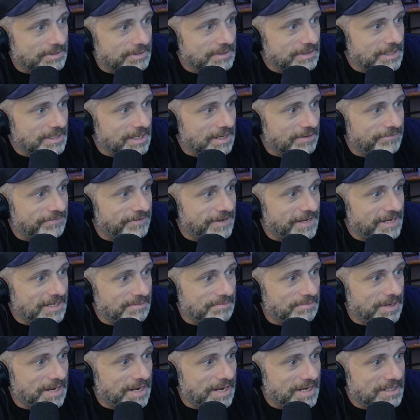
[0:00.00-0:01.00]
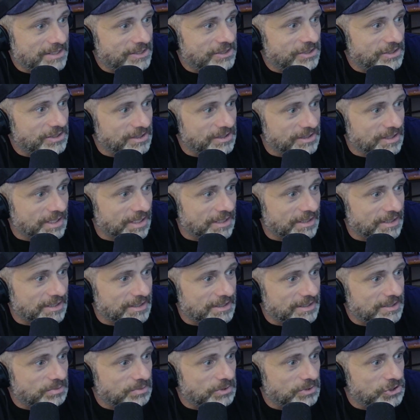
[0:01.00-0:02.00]
got fake pages. Like,
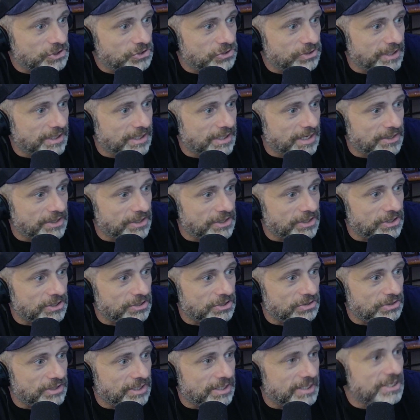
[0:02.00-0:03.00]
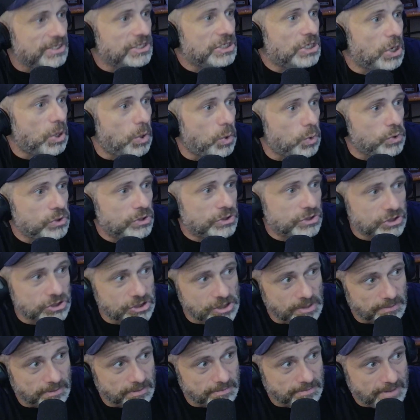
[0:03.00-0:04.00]
this is what you get on the... You don't get no
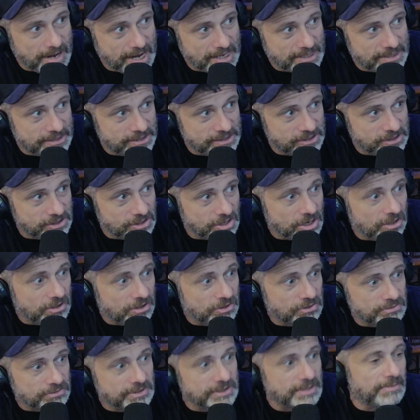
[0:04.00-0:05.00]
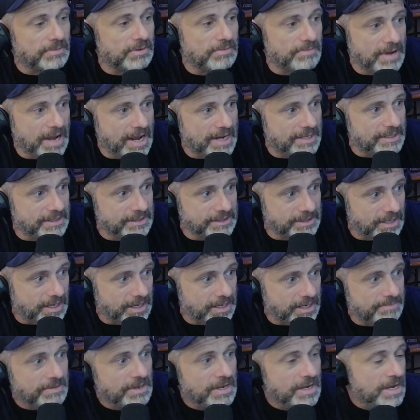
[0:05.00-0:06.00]
Summer Madness talk, no Summer Madness
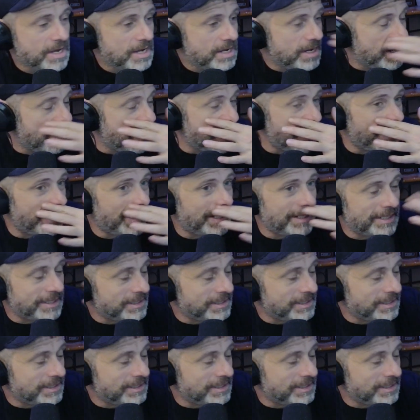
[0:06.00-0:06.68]
hype, and it's